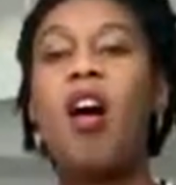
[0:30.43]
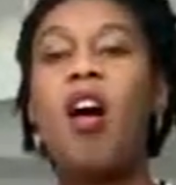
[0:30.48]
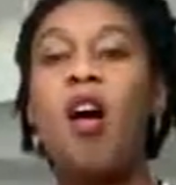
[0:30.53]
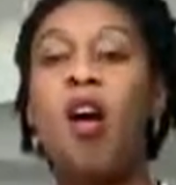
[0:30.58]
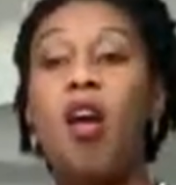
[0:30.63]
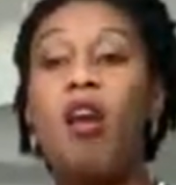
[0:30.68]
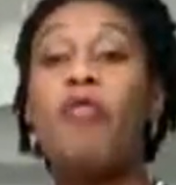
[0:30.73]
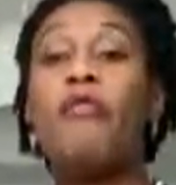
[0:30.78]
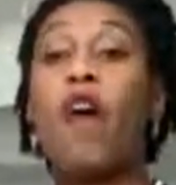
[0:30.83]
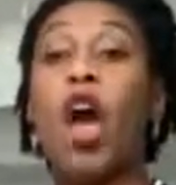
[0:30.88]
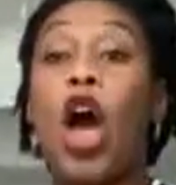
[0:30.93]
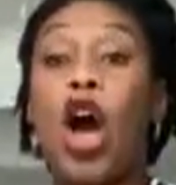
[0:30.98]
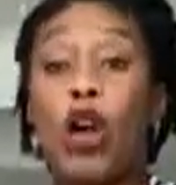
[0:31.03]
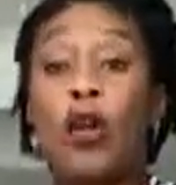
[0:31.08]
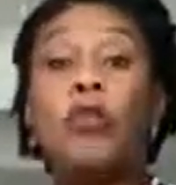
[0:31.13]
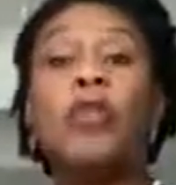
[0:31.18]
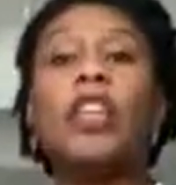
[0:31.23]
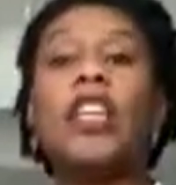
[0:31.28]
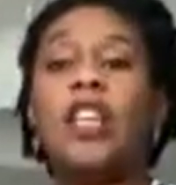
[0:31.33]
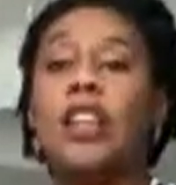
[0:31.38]
of
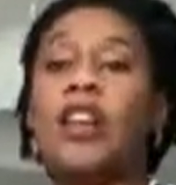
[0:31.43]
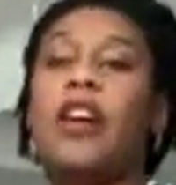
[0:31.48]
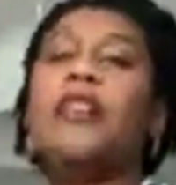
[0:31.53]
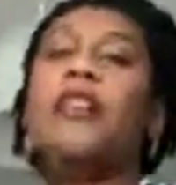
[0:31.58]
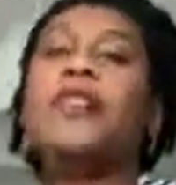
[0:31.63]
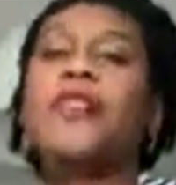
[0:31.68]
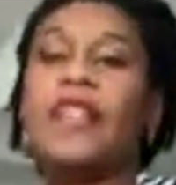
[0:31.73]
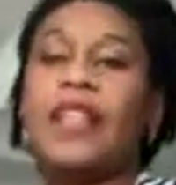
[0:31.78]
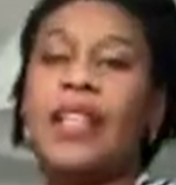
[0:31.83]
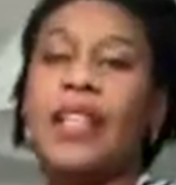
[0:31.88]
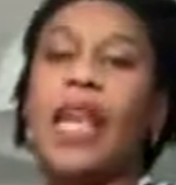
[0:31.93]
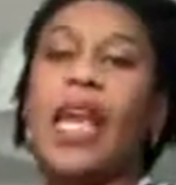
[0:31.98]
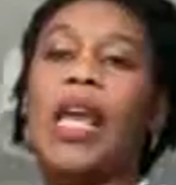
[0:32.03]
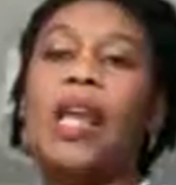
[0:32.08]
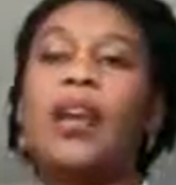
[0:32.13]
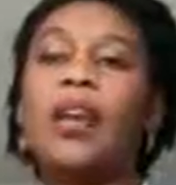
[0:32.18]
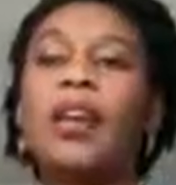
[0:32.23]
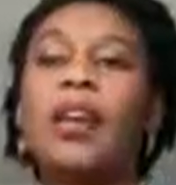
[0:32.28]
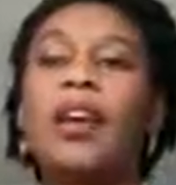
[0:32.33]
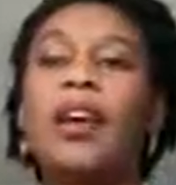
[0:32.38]
only
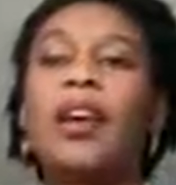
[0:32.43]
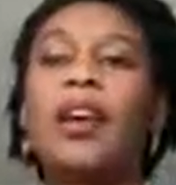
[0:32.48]
noticing